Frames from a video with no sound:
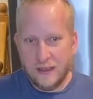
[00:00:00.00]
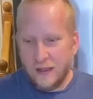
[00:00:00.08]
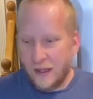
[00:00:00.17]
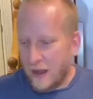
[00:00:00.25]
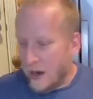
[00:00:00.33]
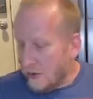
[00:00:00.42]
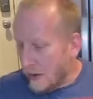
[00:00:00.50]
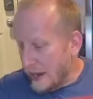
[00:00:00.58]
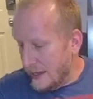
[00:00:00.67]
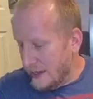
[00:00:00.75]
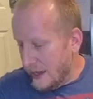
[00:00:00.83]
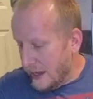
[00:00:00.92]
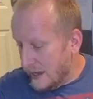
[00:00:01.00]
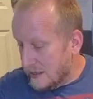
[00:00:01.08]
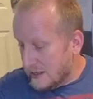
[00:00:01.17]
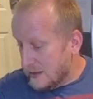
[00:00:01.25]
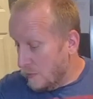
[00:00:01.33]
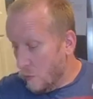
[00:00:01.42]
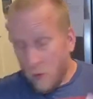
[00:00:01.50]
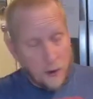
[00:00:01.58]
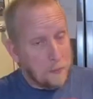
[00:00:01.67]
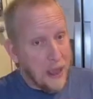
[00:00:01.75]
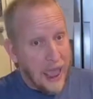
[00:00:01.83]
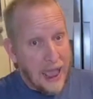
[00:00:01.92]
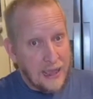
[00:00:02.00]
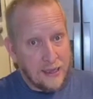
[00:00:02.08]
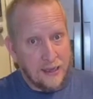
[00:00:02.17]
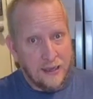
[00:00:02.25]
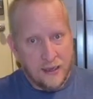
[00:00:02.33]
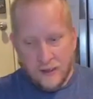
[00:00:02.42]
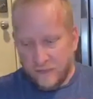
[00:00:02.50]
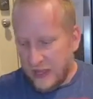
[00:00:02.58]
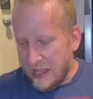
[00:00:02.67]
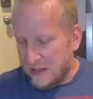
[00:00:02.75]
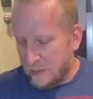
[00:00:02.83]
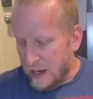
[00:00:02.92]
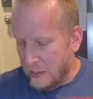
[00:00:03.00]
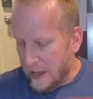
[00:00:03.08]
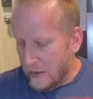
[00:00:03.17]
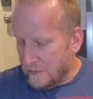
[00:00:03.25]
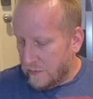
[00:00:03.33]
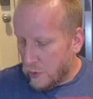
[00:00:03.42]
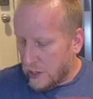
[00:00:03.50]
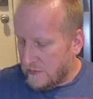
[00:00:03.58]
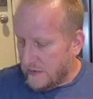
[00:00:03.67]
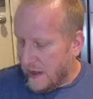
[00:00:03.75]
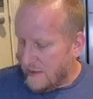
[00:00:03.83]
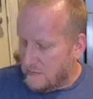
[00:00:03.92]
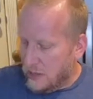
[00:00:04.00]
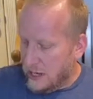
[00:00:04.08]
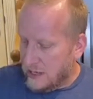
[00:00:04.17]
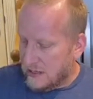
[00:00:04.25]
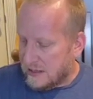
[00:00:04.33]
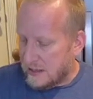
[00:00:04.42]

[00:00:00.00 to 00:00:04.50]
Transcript: All right, guys, we're back. It's been about 45 minutes. The